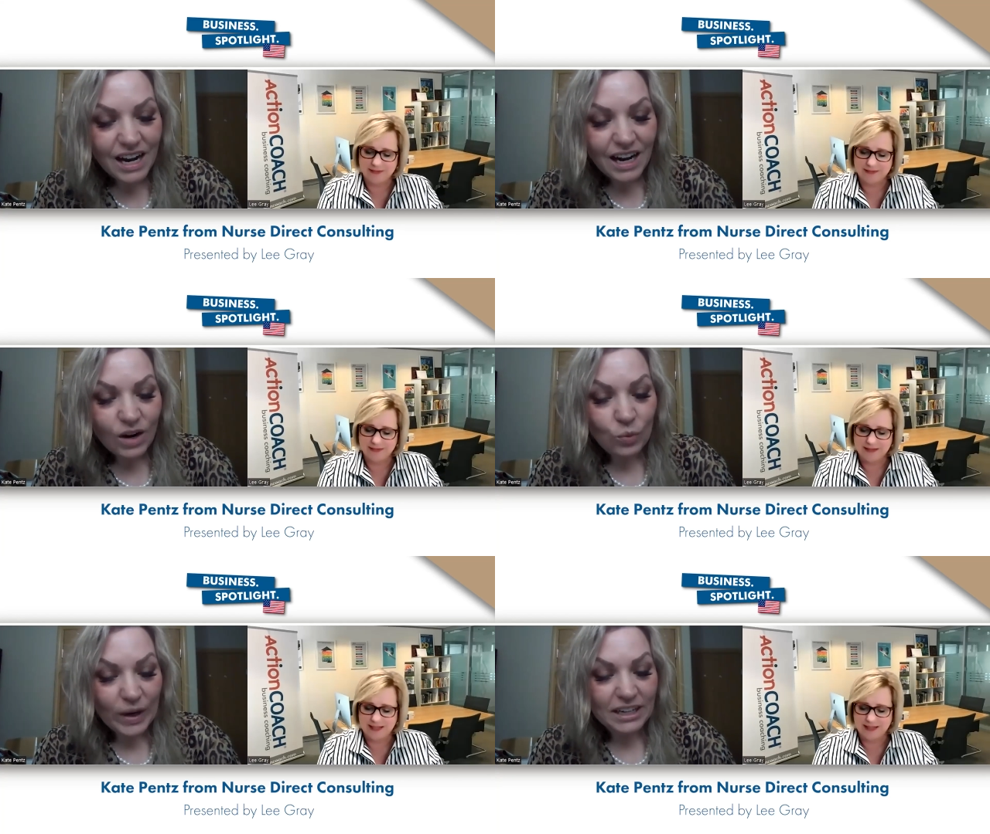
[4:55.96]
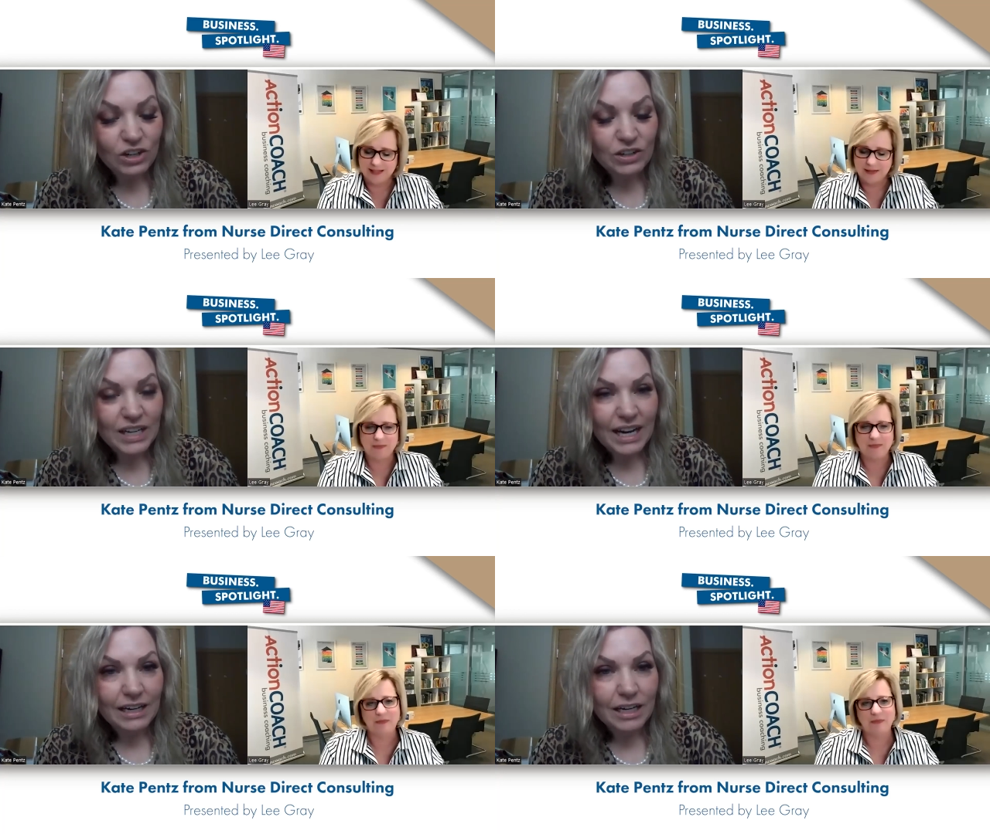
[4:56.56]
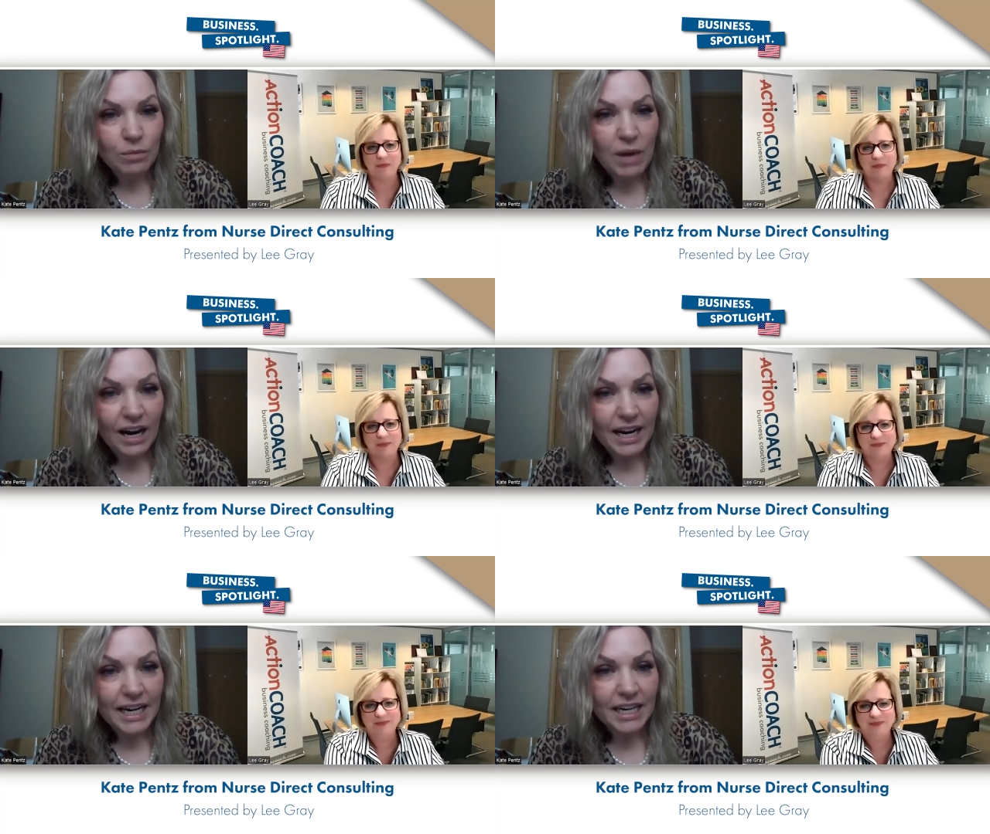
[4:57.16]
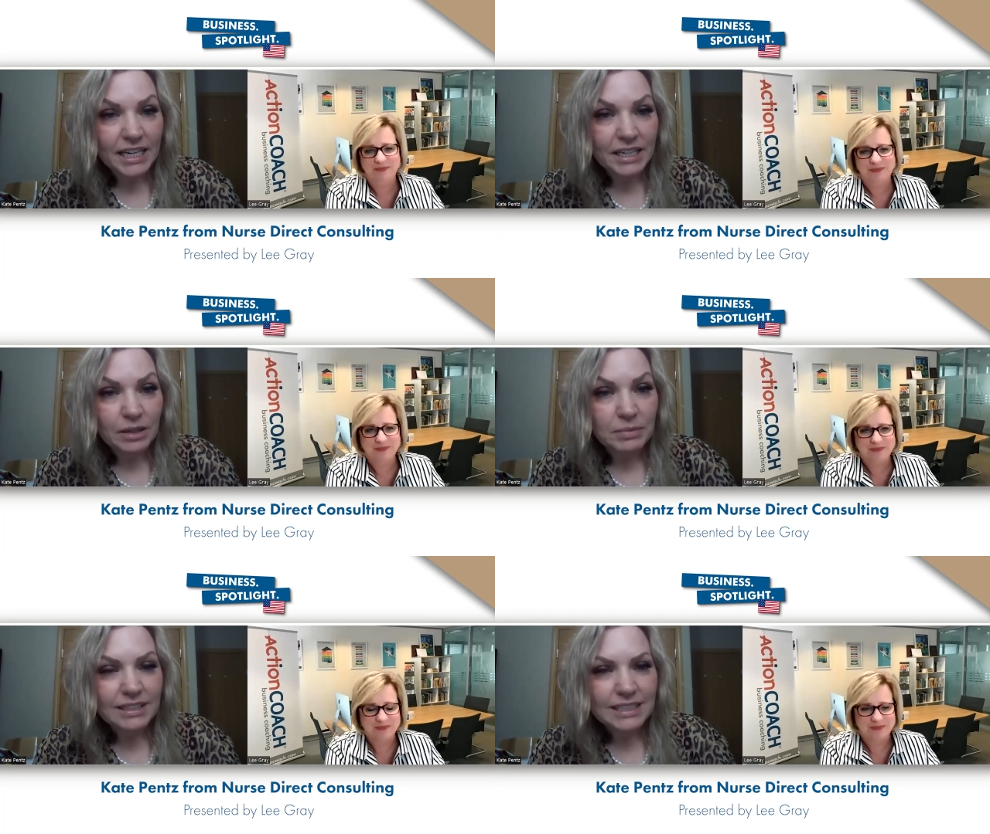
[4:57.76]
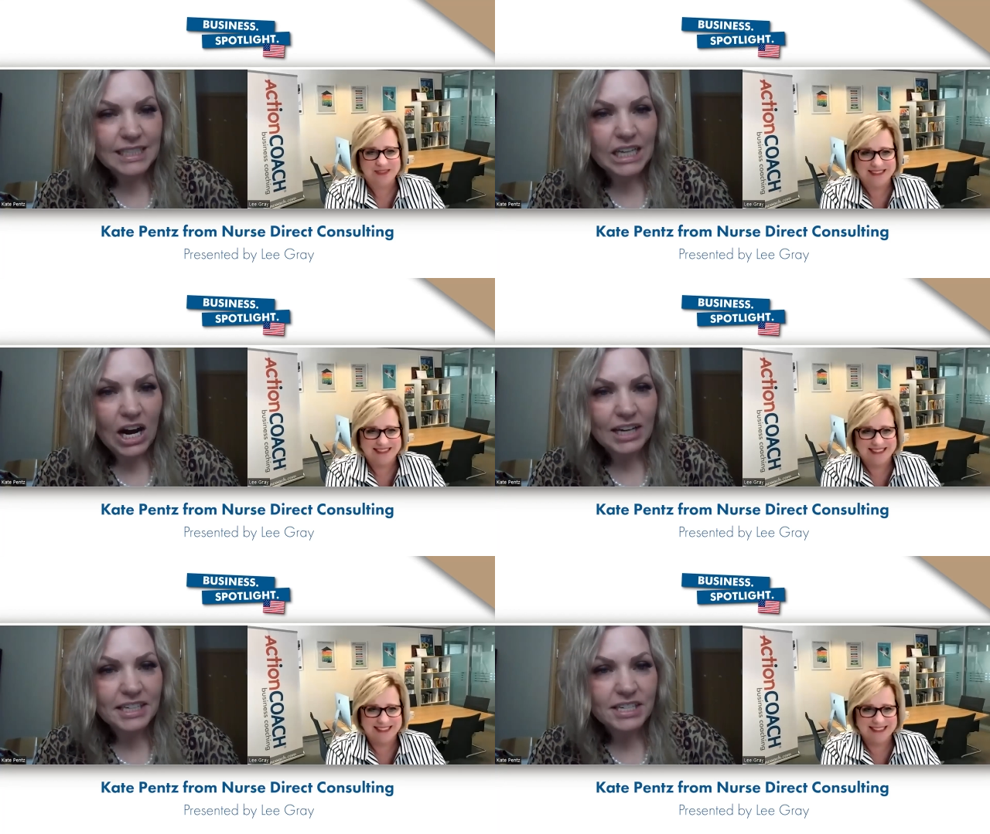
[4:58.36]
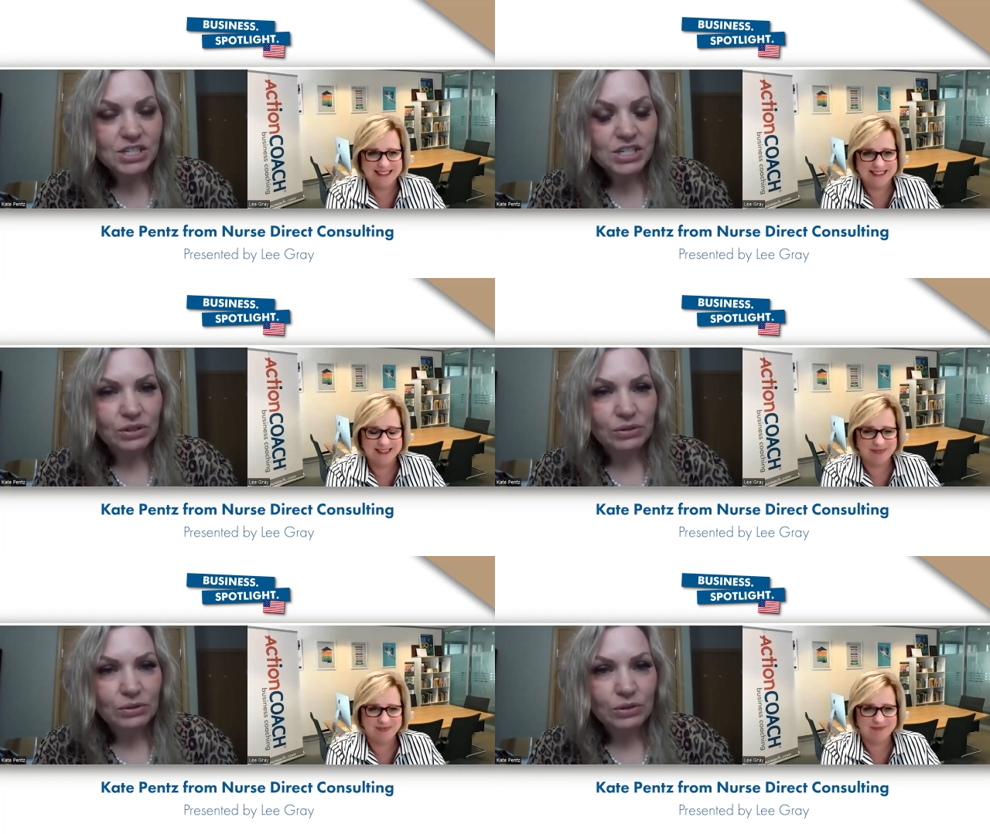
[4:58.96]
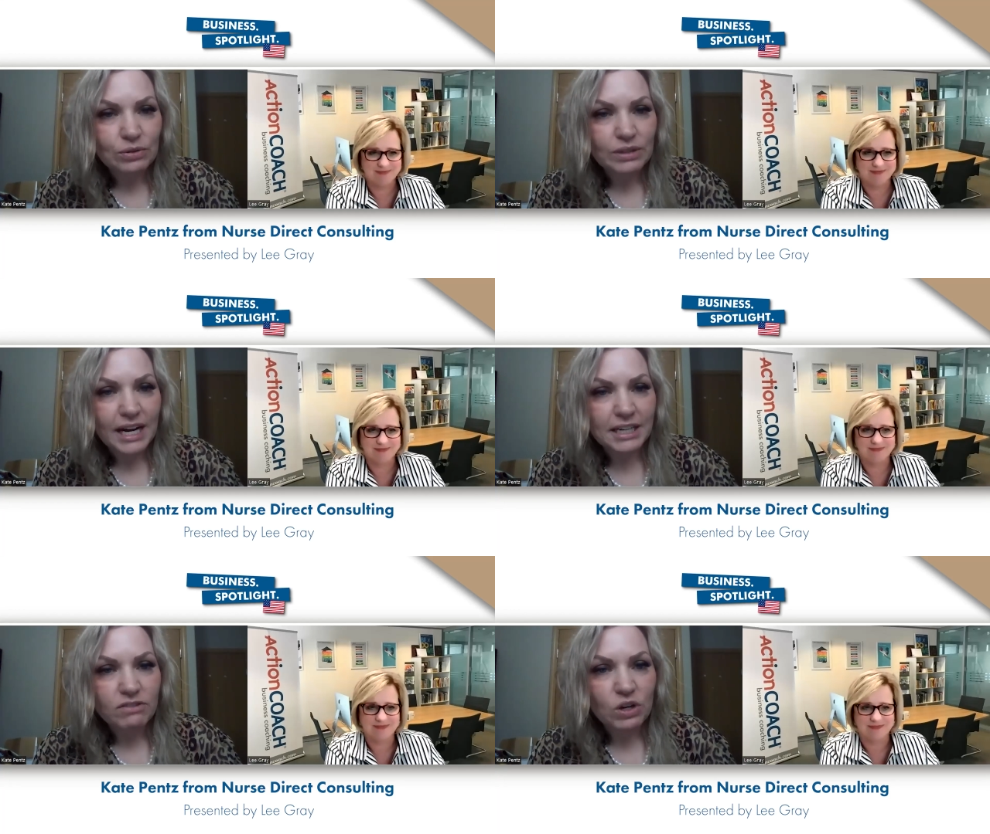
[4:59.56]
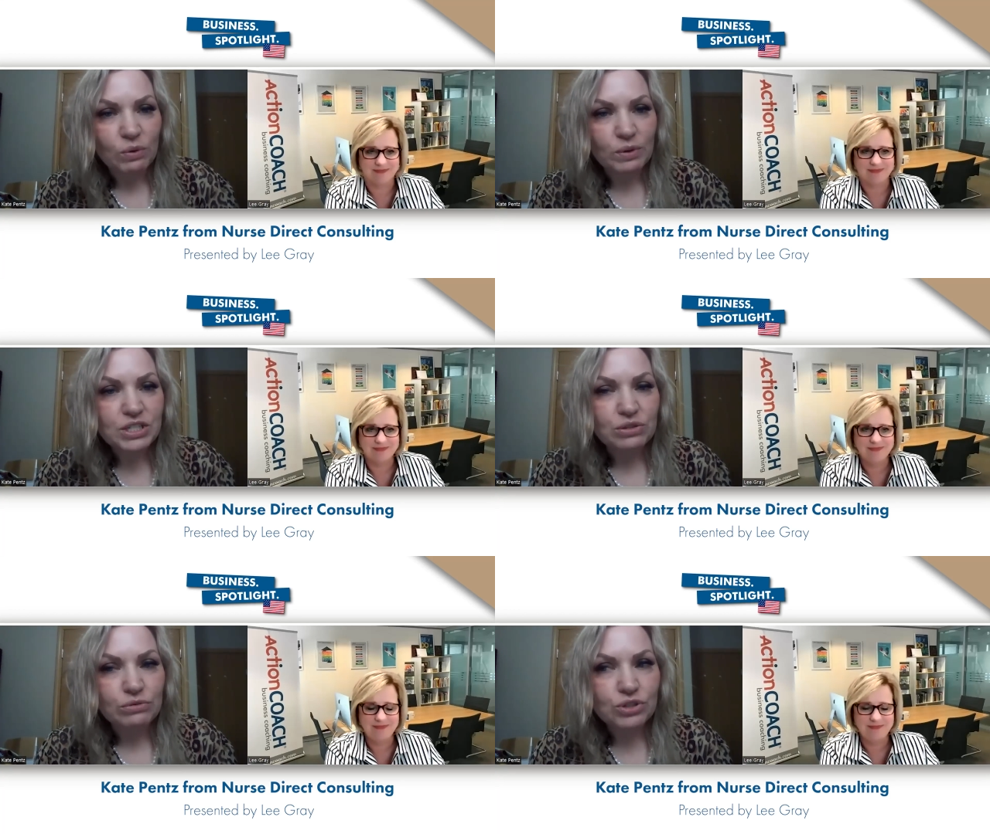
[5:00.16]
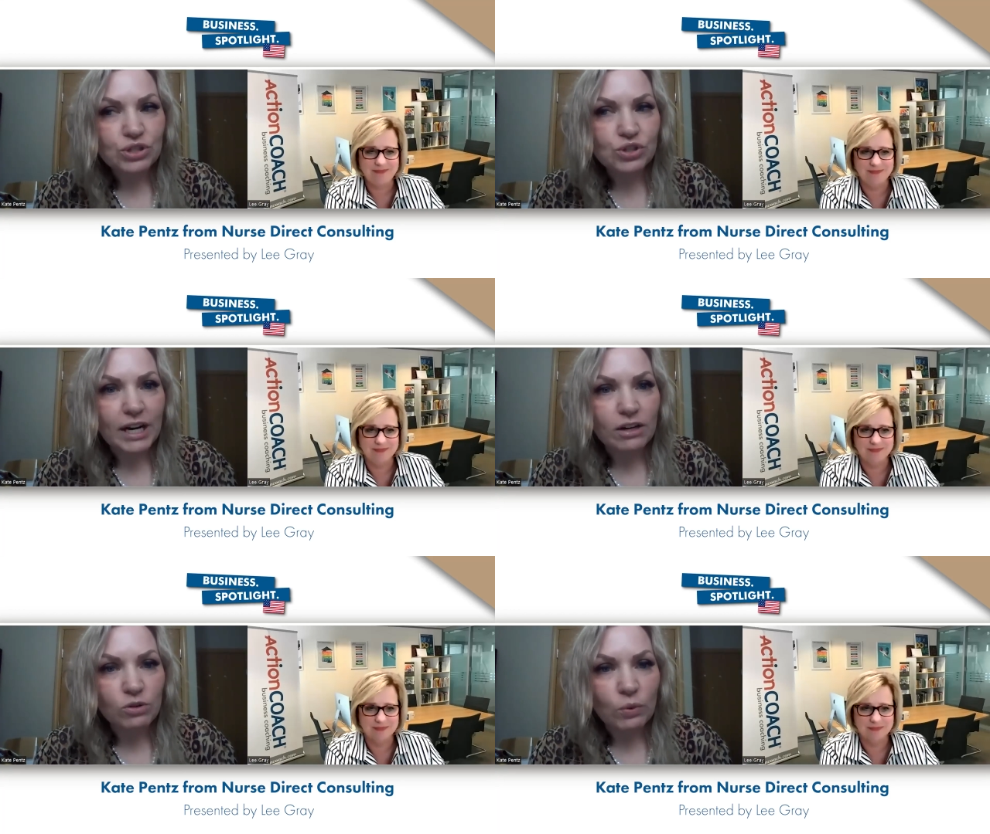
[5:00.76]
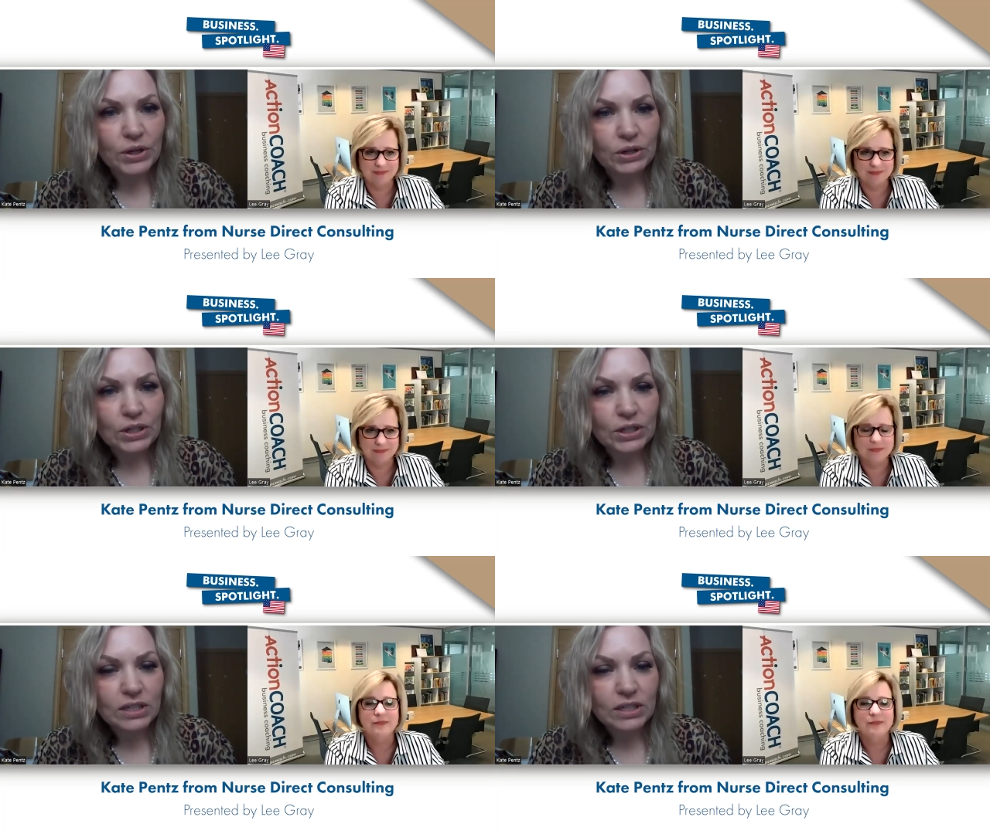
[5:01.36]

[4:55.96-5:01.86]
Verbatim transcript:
Speaker 1: well um, i immediately got into kind of going to trial lawyer